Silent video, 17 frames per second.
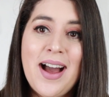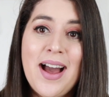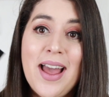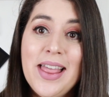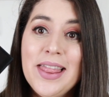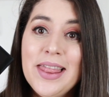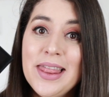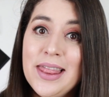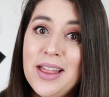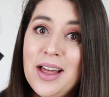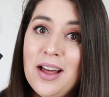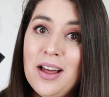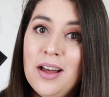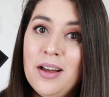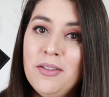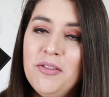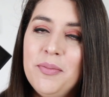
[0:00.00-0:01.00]
I
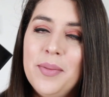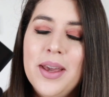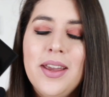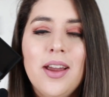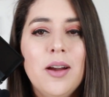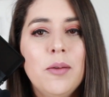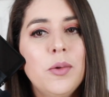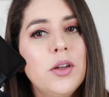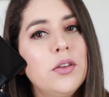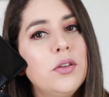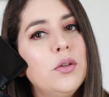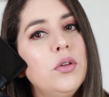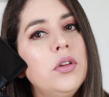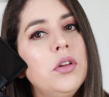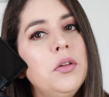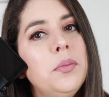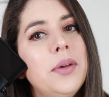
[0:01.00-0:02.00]
love my camera
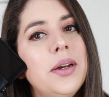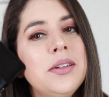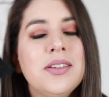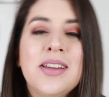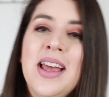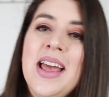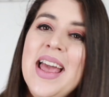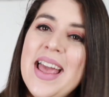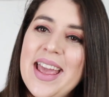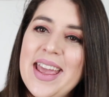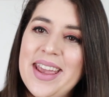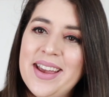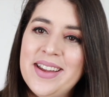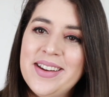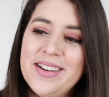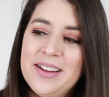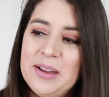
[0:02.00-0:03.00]
so, so much.
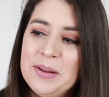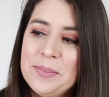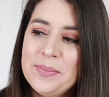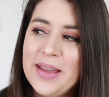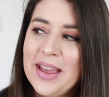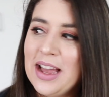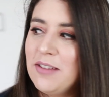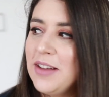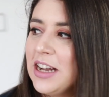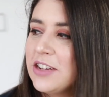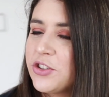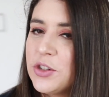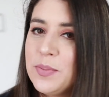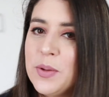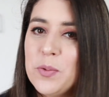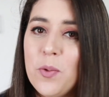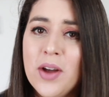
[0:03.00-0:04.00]
And um, I have
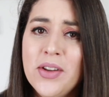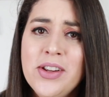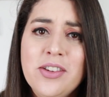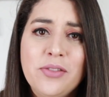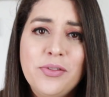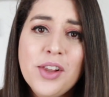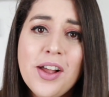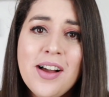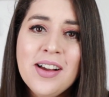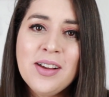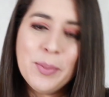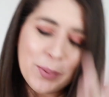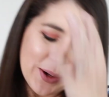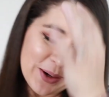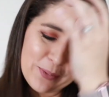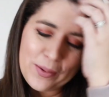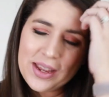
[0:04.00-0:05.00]
actually been wanting to vlog,
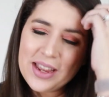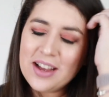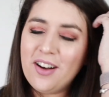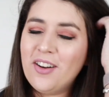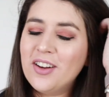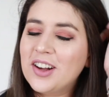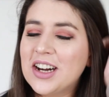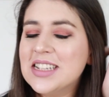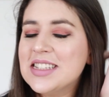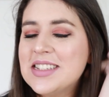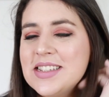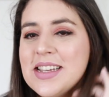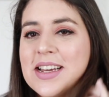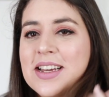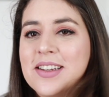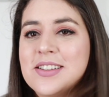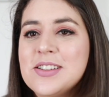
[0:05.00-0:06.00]
but we all got
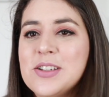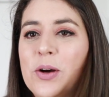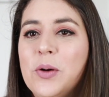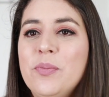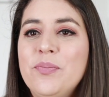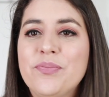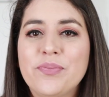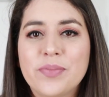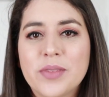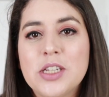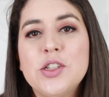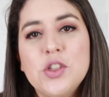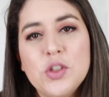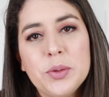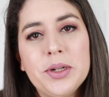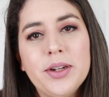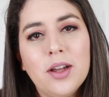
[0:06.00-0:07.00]
sick. So
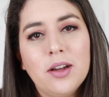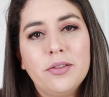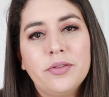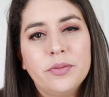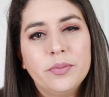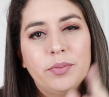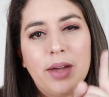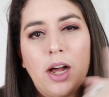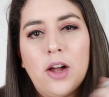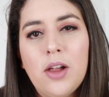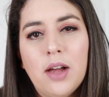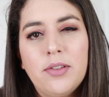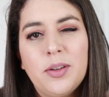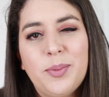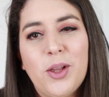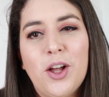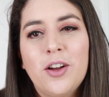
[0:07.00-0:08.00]
soon enough, I'll
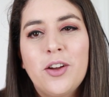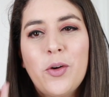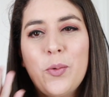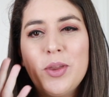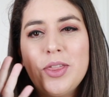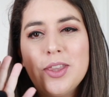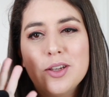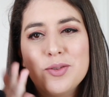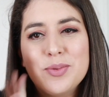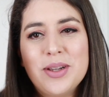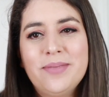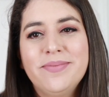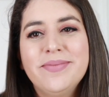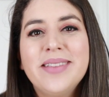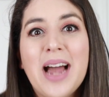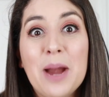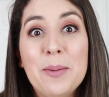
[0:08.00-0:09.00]
have a vlog with this one.
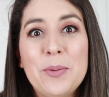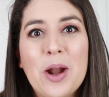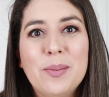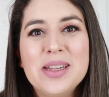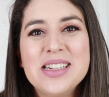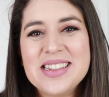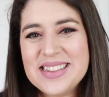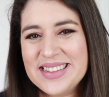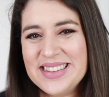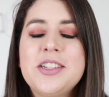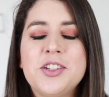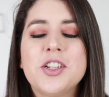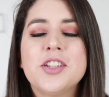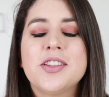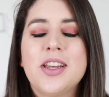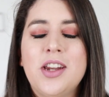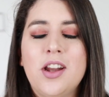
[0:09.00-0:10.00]
I promise. It's
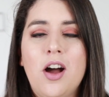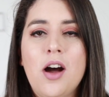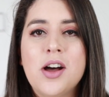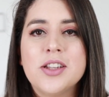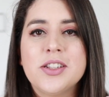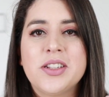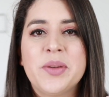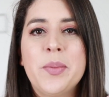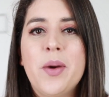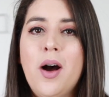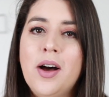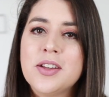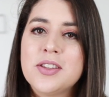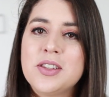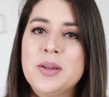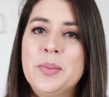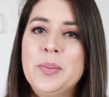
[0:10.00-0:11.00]
just an awesome,
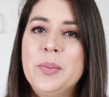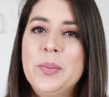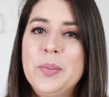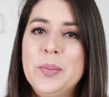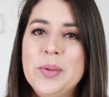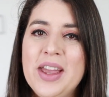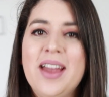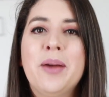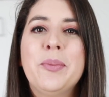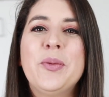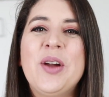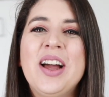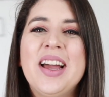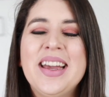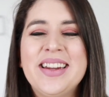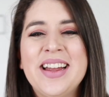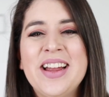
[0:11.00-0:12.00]
awesome
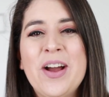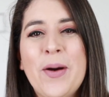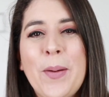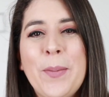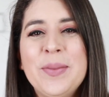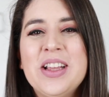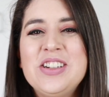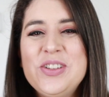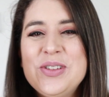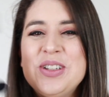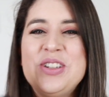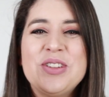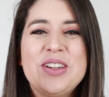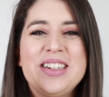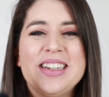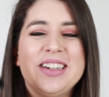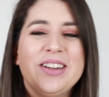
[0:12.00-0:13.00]
camera, and I hope that you
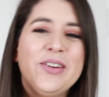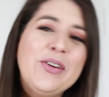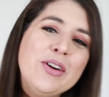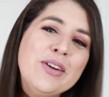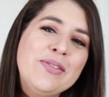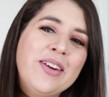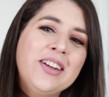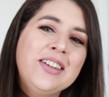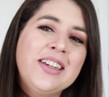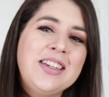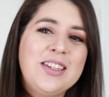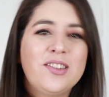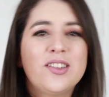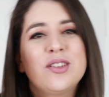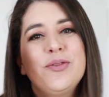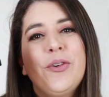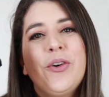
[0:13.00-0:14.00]
enjoyed it or found it
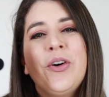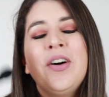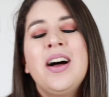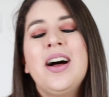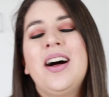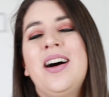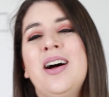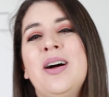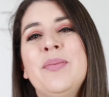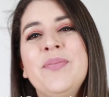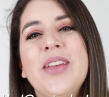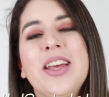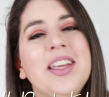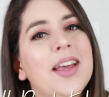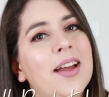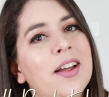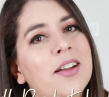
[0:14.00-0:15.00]
useful. Um,
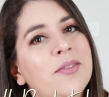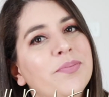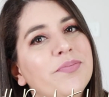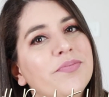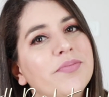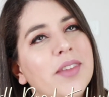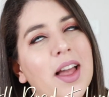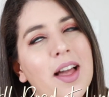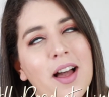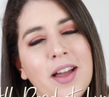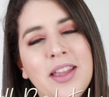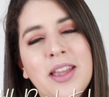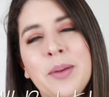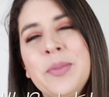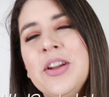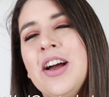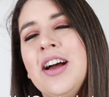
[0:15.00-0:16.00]
again, I
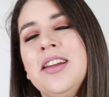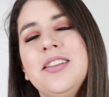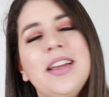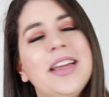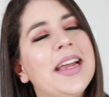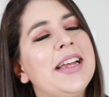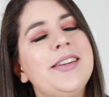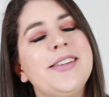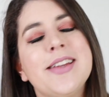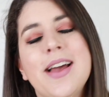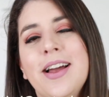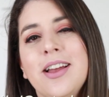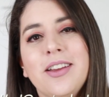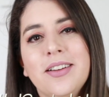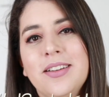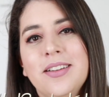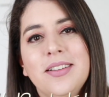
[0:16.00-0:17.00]
am not a
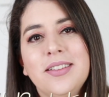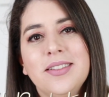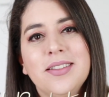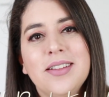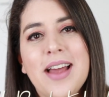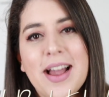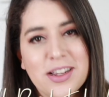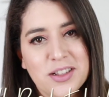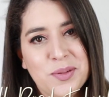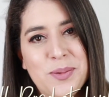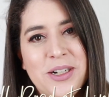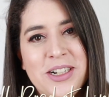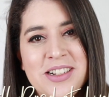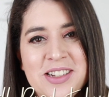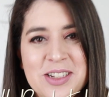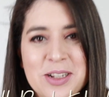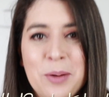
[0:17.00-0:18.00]
tech
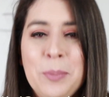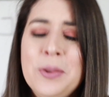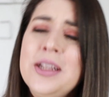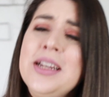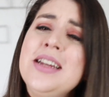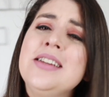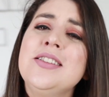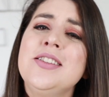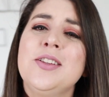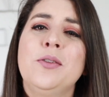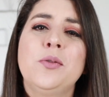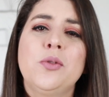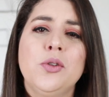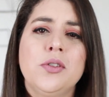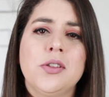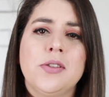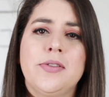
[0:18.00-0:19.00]
expert, so please
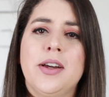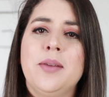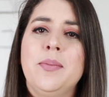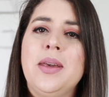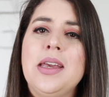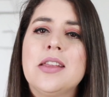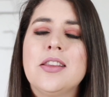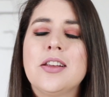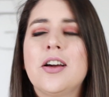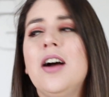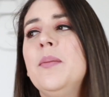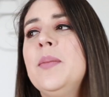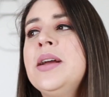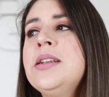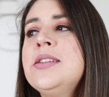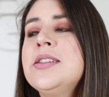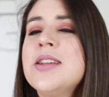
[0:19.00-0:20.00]
don't crucify me in the
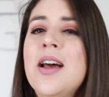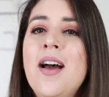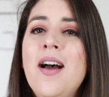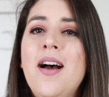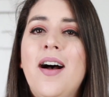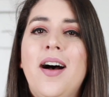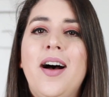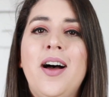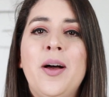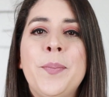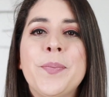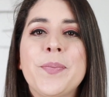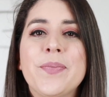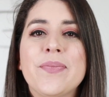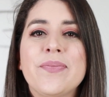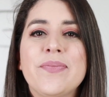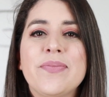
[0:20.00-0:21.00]
comments.
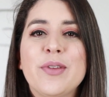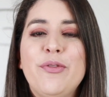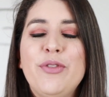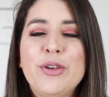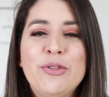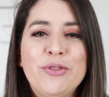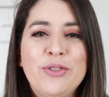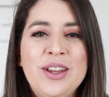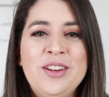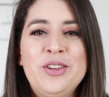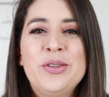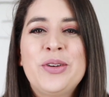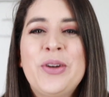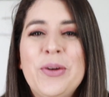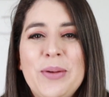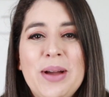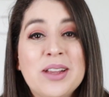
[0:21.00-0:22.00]
Um, Feel free to
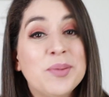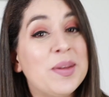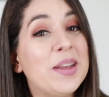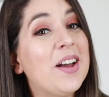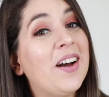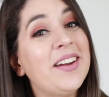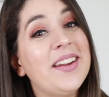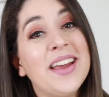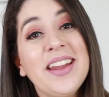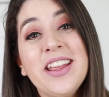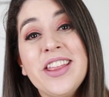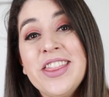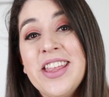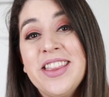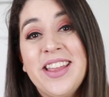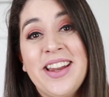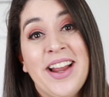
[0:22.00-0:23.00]
correct me on
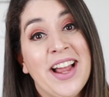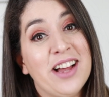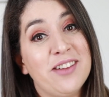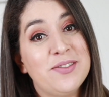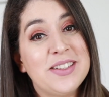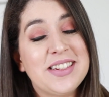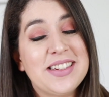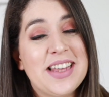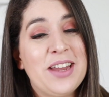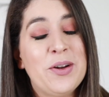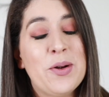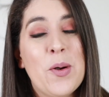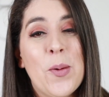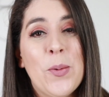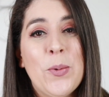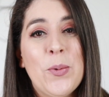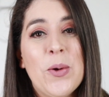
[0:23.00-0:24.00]
anything that I have said
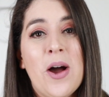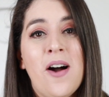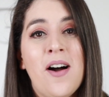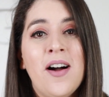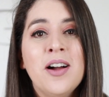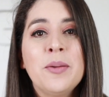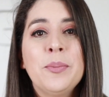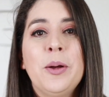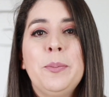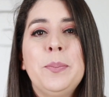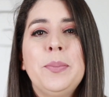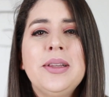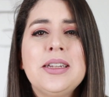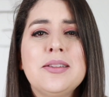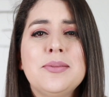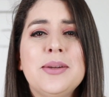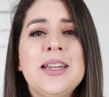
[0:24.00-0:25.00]
wrong, but
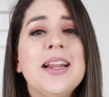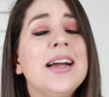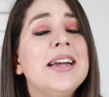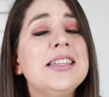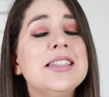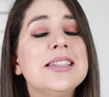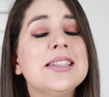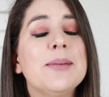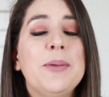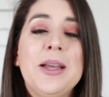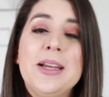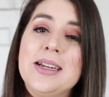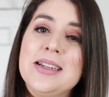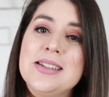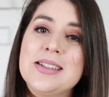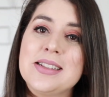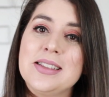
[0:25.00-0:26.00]
please be nice
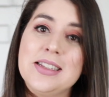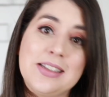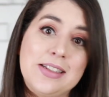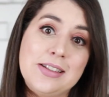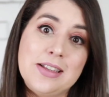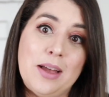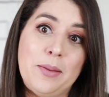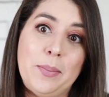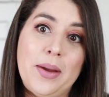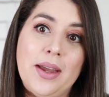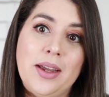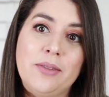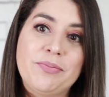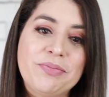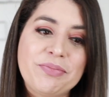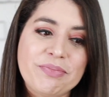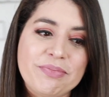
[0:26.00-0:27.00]
because this is not
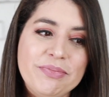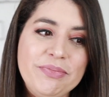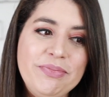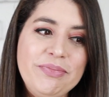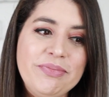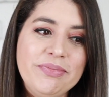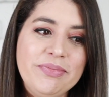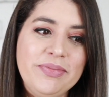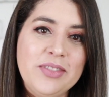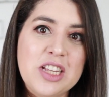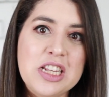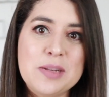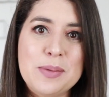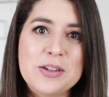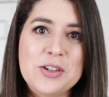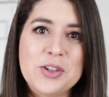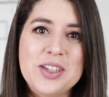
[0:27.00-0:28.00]
my
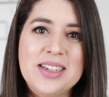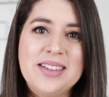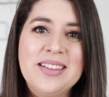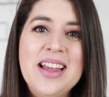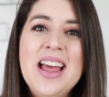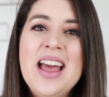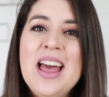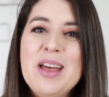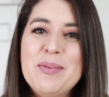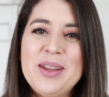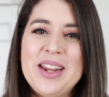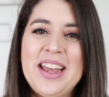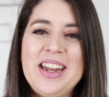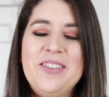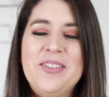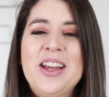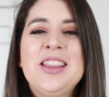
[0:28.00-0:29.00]
specialty. But
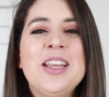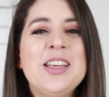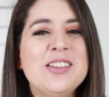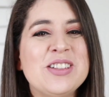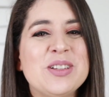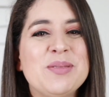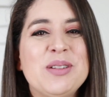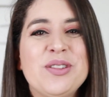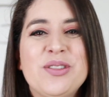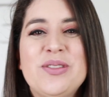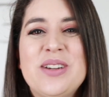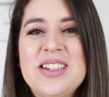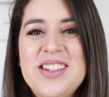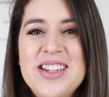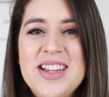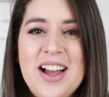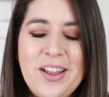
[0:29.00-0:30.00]
anyway, thank you so much for
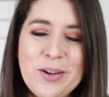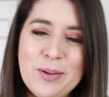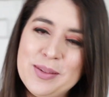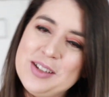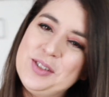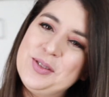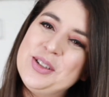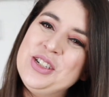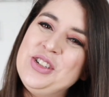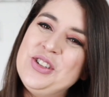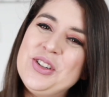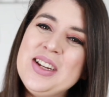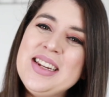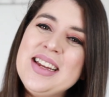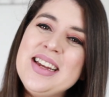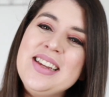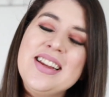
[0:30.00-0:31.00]
watching. I hope that you
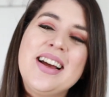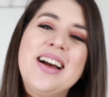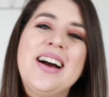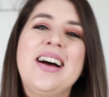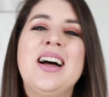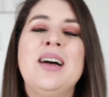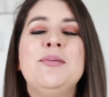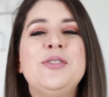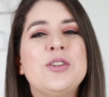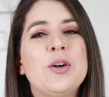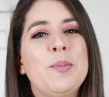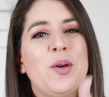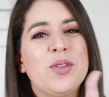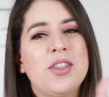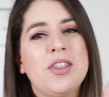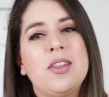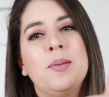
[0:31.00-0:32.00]
enjoyed it. Um, show
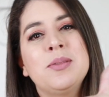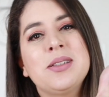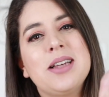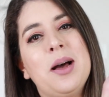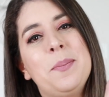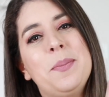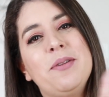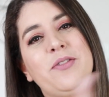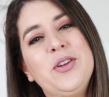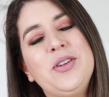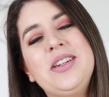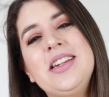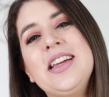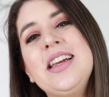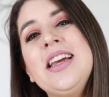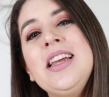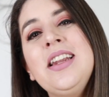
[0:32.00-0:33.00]
me with a thumbs up if you
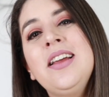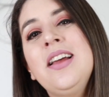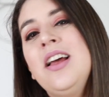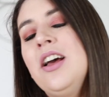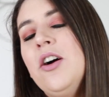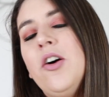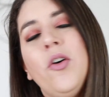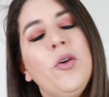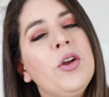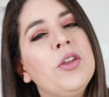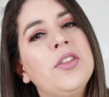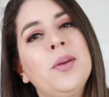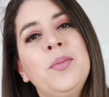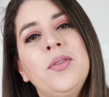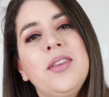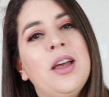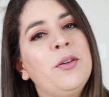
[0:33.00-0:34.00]
did, or a
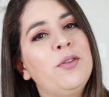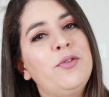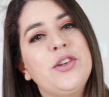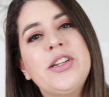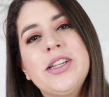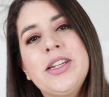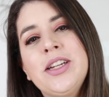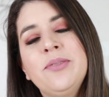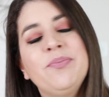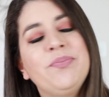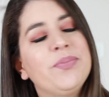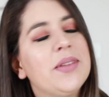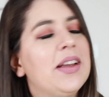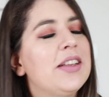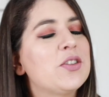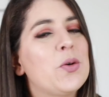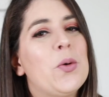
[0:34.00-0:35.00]
thumbs down if you didn't.
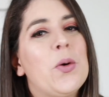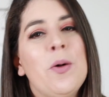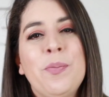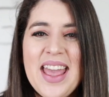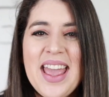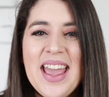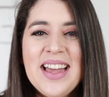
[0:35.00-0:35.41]
It's cool.